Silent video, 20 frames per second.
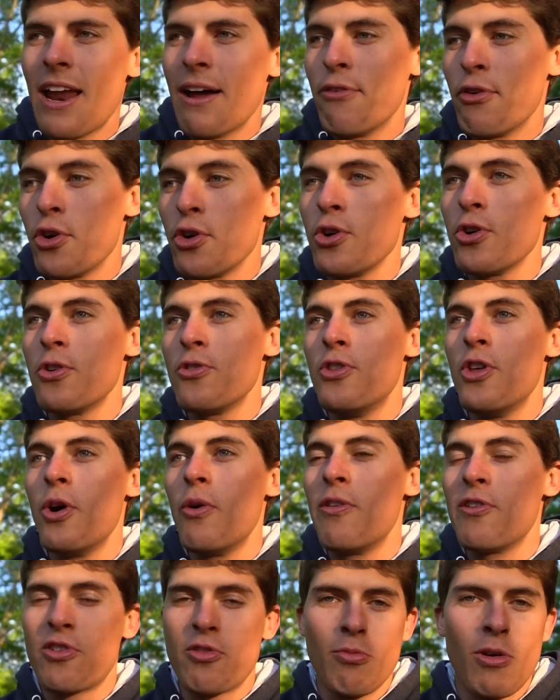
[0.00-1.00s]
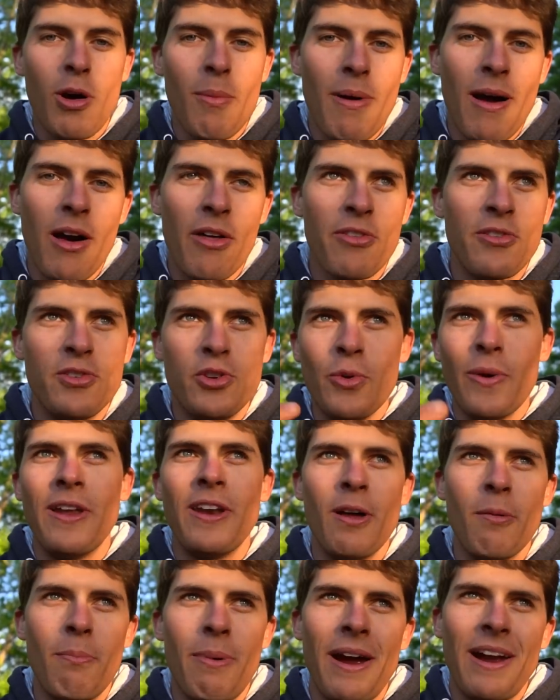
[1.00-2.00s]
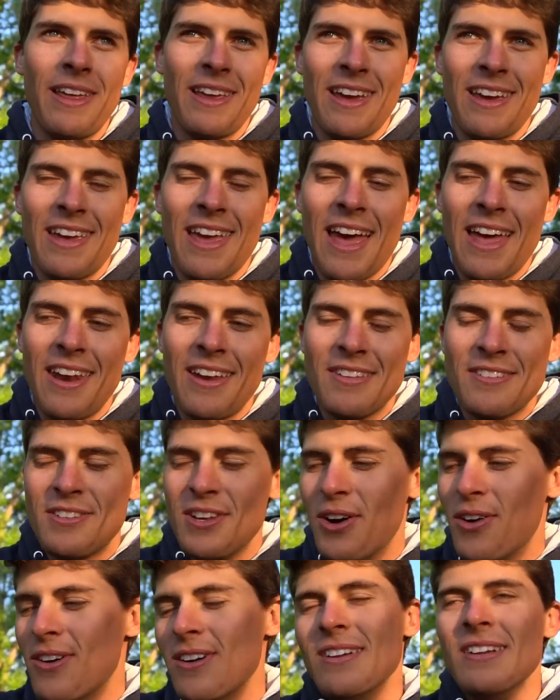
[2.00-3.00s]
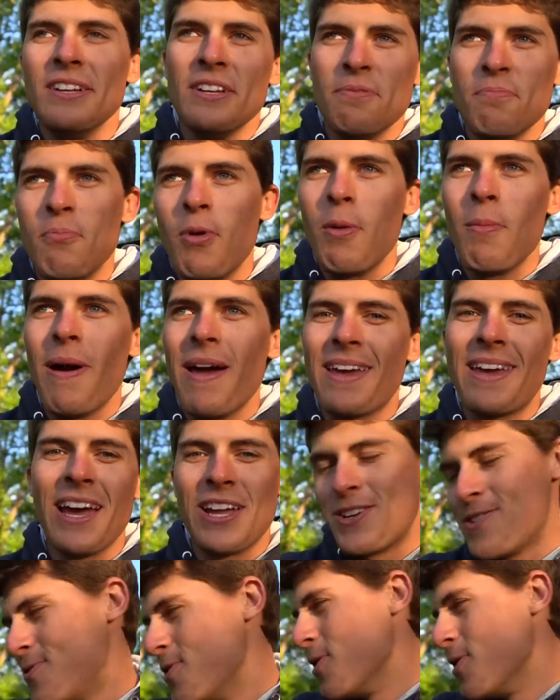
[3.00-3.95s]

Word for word: I've heard, though, the smallmouth do end up biting again, and so we might catch a